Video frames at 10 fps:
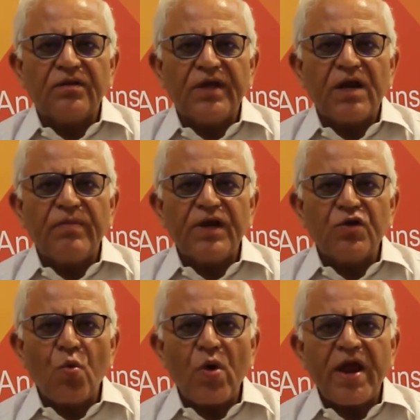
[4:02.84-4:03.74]
there will be
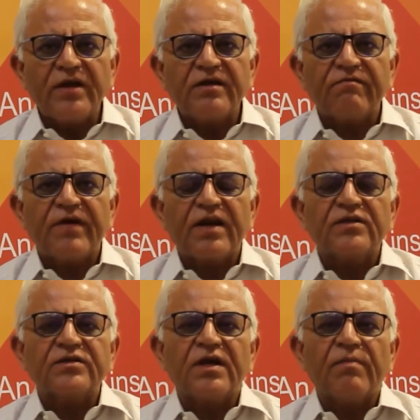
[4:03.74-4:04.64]
no
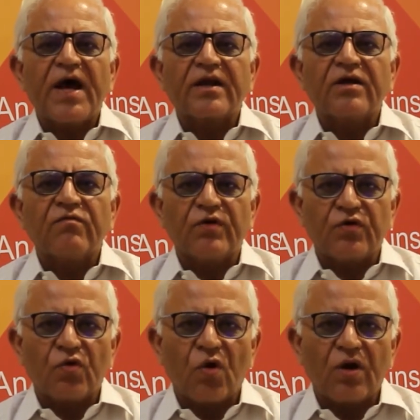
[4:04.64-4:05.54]
interference in American
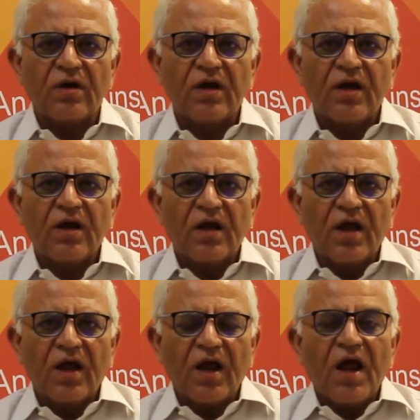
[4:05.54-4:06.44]
withdrawal,
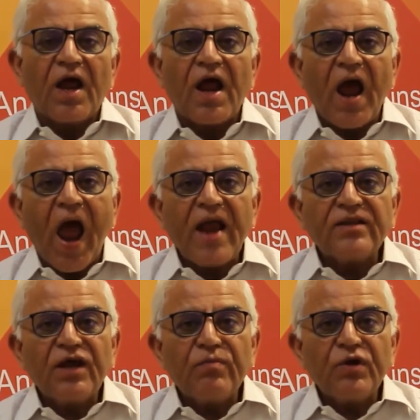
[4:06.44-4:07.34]

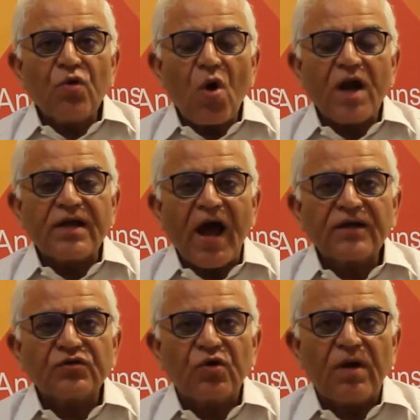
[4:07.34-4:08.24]
and there will be no
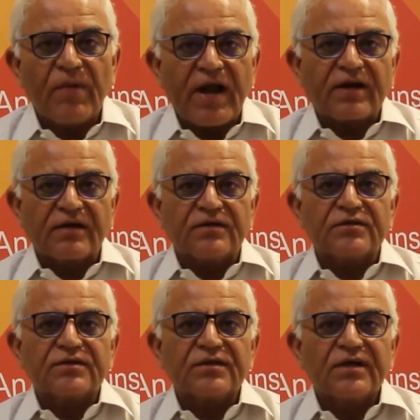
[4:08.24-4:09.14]
attacks on
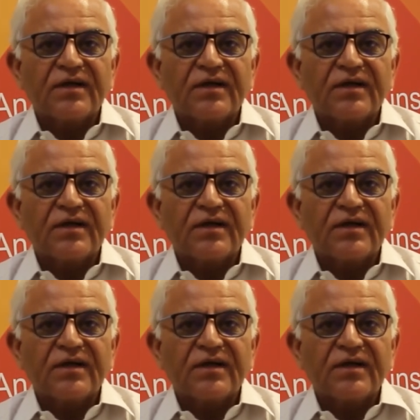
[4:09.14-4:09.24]
Americans.